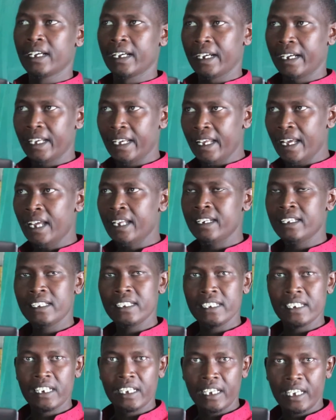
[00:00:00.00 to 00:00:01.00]
clearly
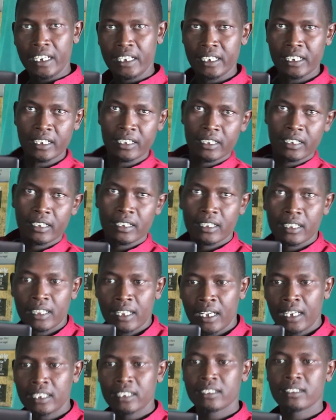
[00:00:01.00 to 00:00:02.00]
indicating
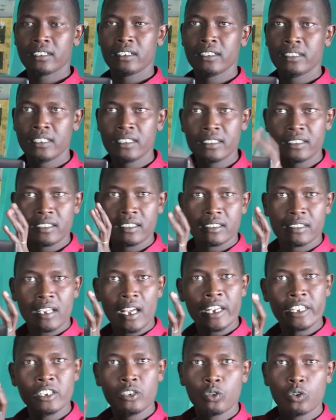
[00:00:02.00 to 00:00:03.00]
that this is
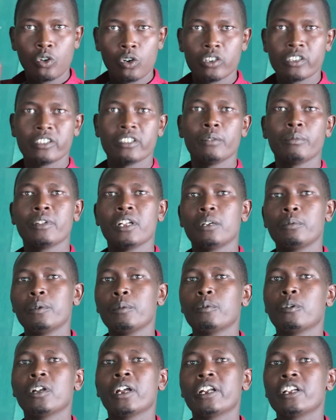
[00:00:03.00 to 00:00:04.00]
a new concept that
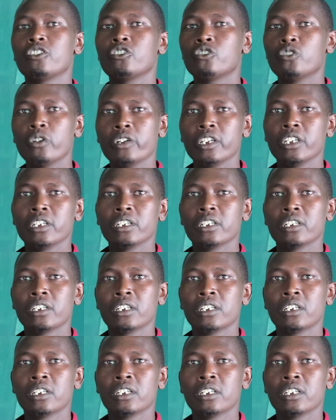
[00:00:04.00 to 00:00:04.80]
people are enjoying.